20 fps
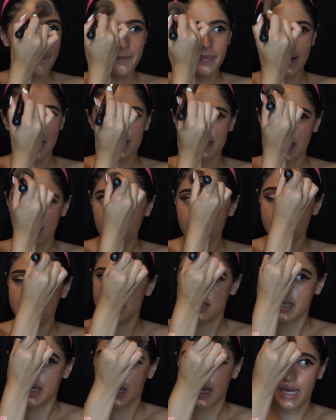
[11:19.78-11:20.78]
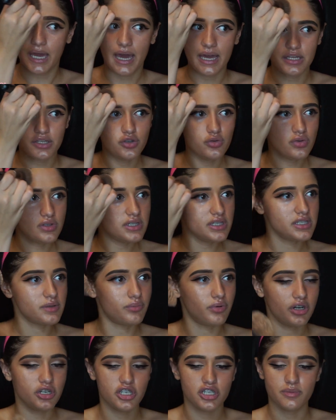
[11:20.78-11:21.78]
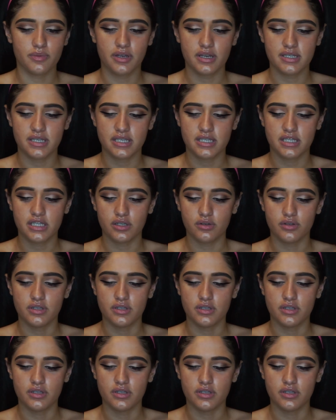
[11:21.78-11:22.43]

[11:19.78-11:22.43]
as I was saying, I use this brush just because it still